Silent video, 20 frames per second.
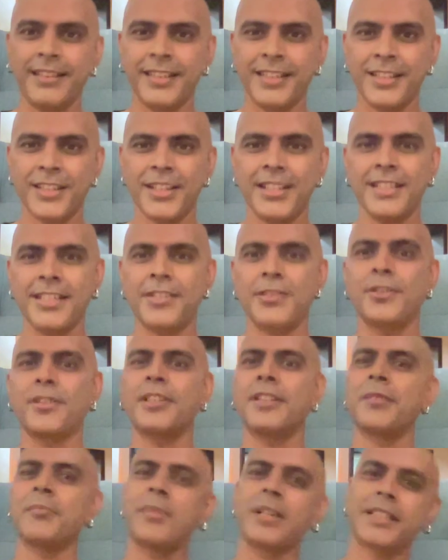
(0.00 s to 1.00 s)
a chance to
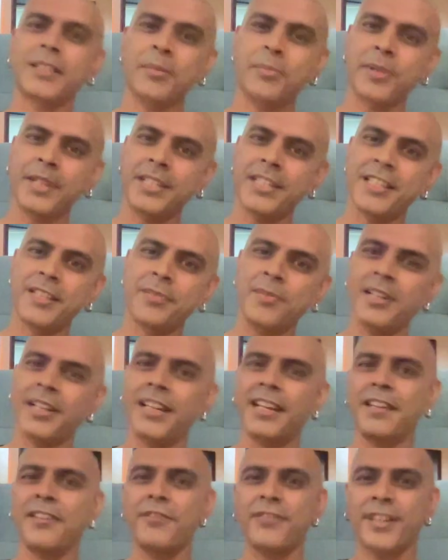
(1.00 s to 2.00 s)
turn back the pages in my
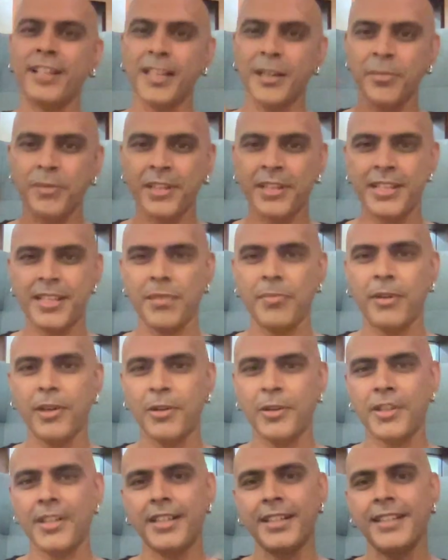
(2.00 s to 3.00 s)
life and reminisce
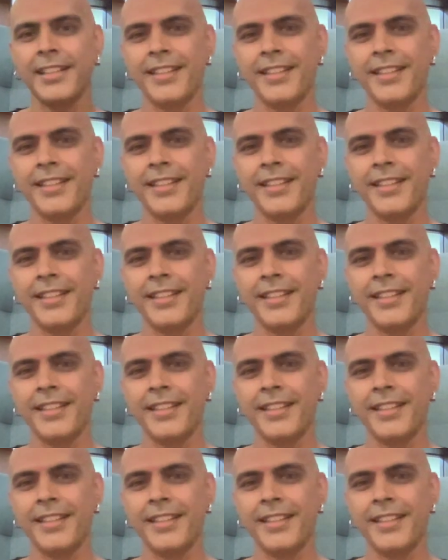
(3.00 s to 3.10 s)
about